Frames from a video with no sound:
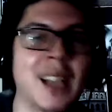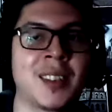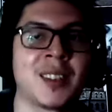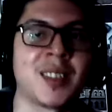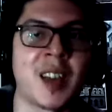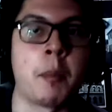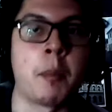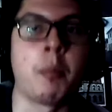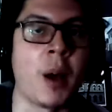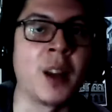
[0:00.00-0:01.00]
stop
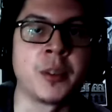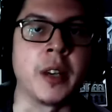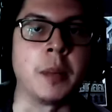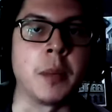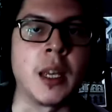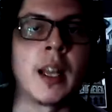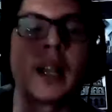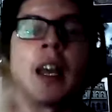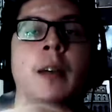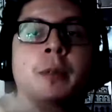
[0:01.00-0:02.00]
bothering me, and
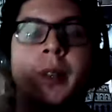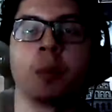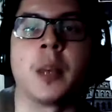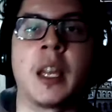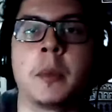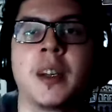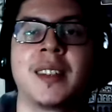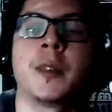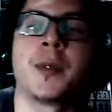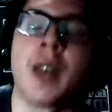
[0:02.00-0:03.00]
I have to explain
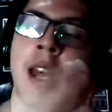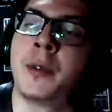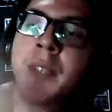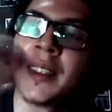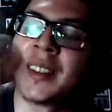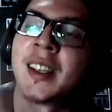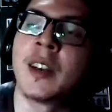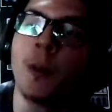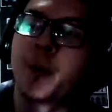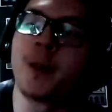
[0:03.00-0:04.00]
myself every
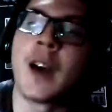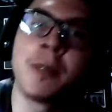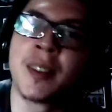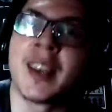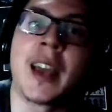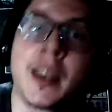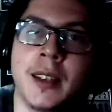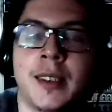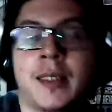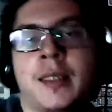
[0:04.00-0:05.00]
single 5
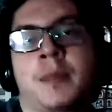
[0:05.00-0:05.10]
seconds.